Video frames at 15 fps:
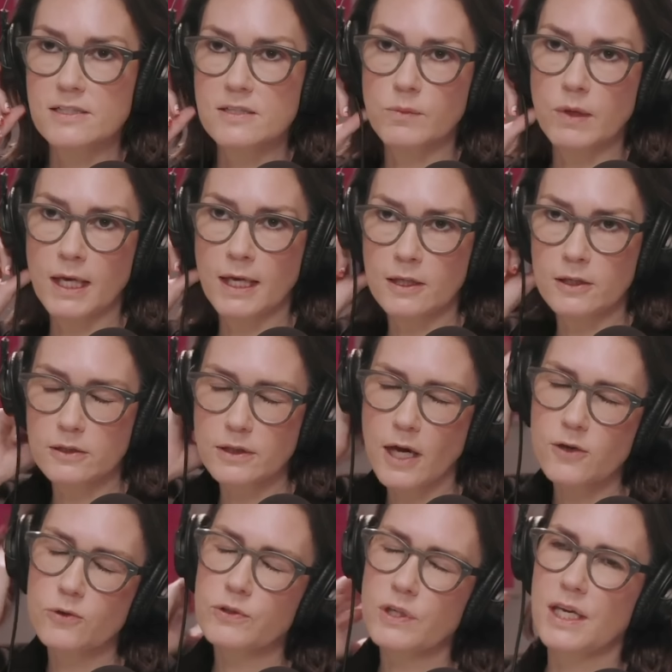to me,
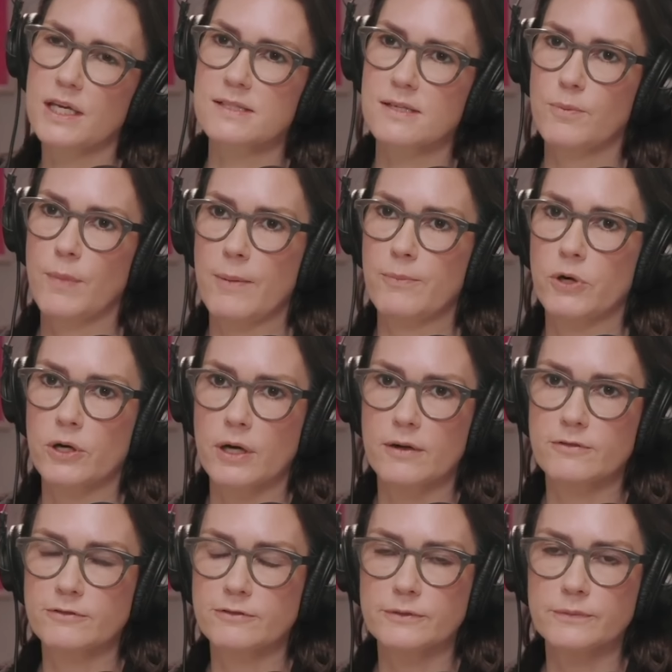not only as a member
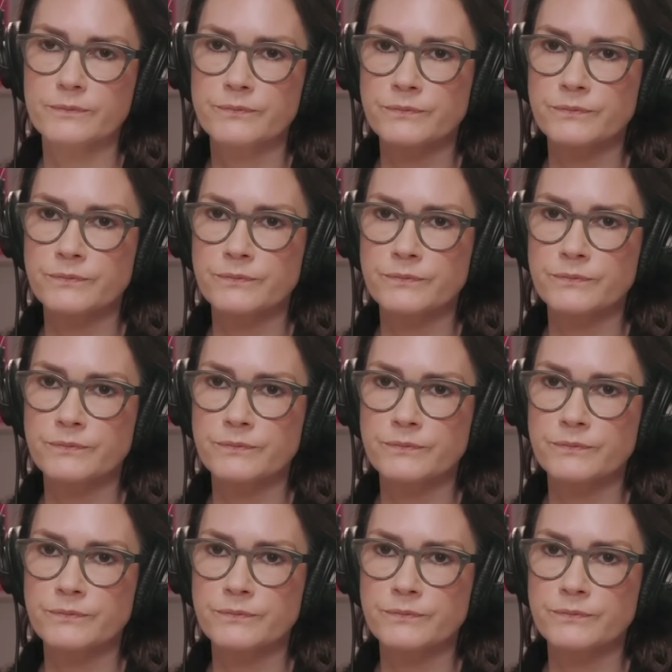of